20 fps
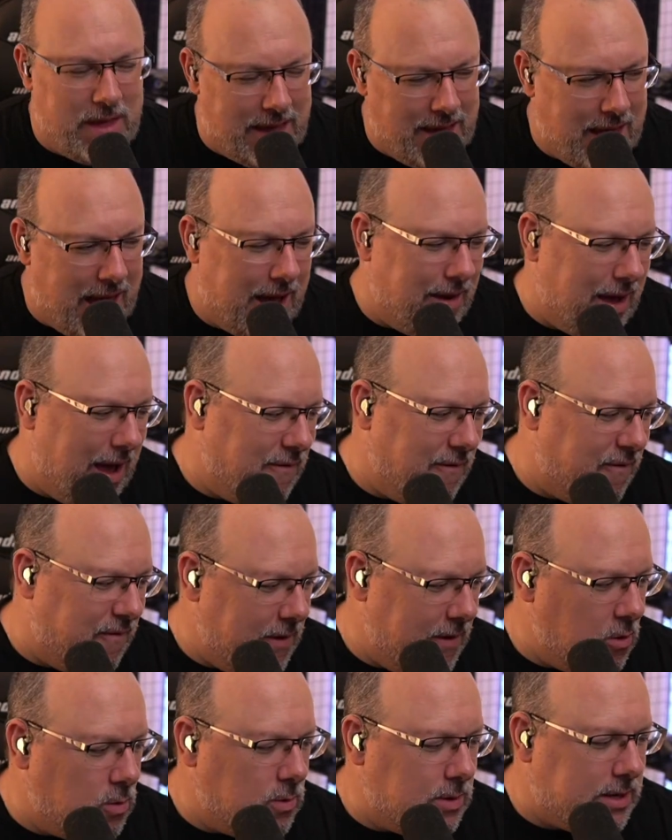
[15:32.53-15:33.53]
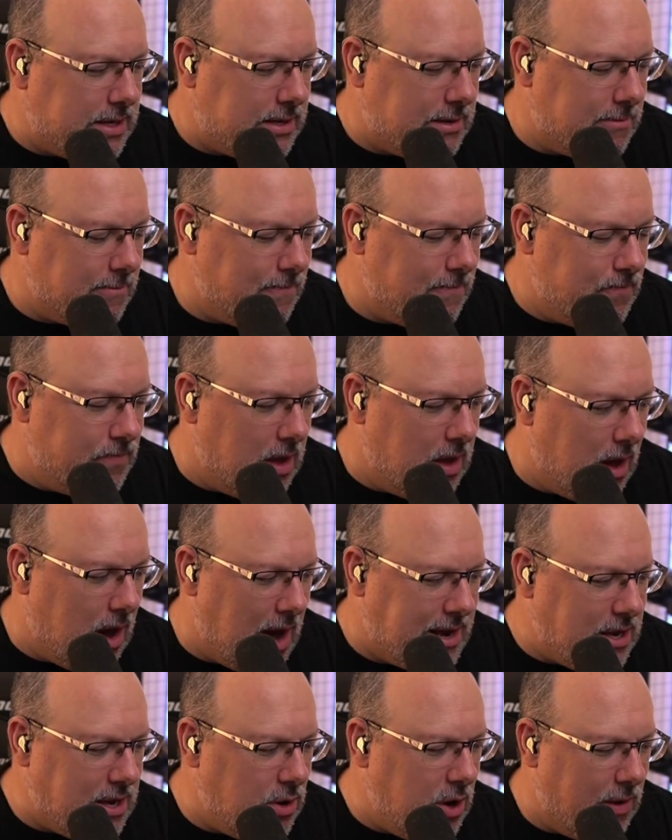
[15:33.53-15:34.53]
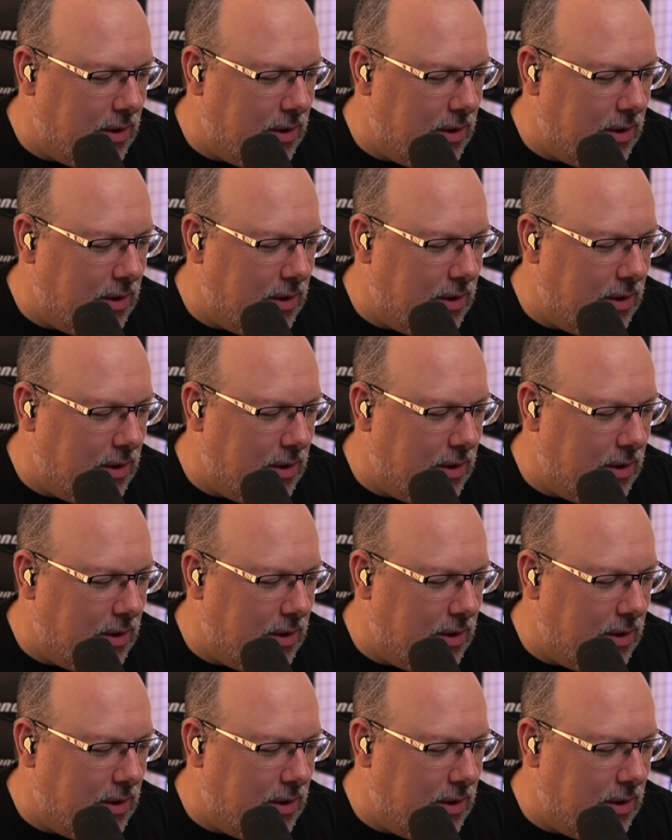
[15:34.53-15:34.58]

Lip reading: It feels, I don't